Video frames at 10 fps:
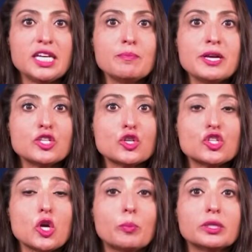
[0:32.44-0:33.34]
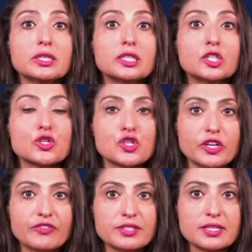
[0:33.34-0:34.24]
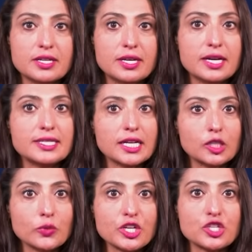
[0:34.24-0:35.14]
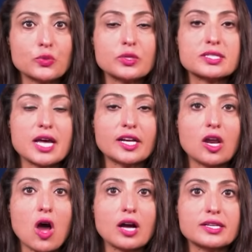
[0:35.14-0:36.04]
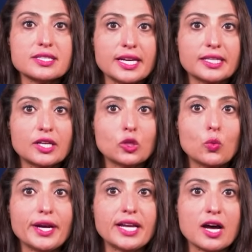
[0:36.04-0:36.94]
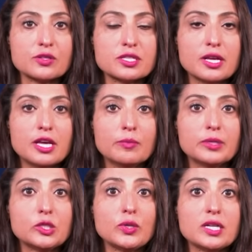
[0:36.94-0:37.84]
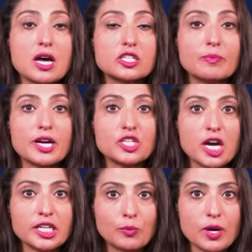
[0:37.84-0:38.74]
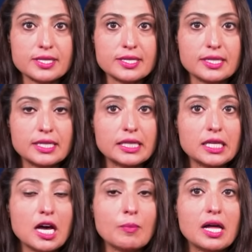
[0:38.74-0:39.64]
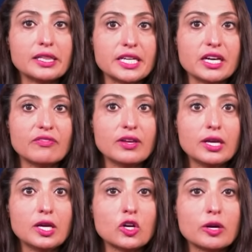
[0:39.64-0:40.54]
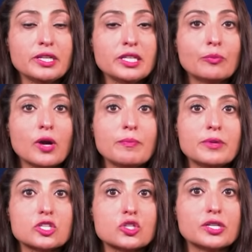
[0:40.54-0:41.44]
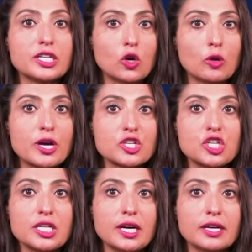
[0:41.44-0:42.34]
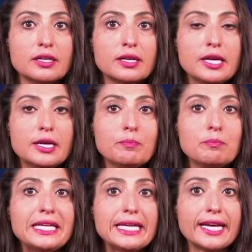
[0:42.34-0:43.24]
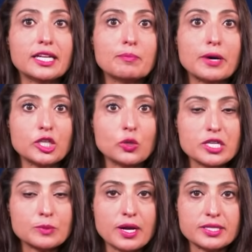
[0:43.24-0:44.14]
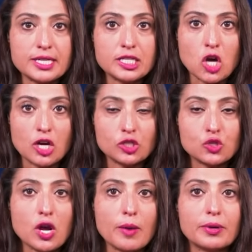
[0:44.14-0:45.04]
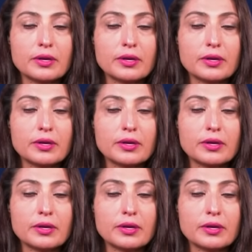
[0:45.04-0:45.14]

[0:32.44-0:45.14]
a major geopolitical shift, a declaration was signed on August 8 at the White House between Azerbaijani President Ilham Aliyev and Armenian Prime Minister Nikol Pashinyan, mediated by U.S. President Donald Trump.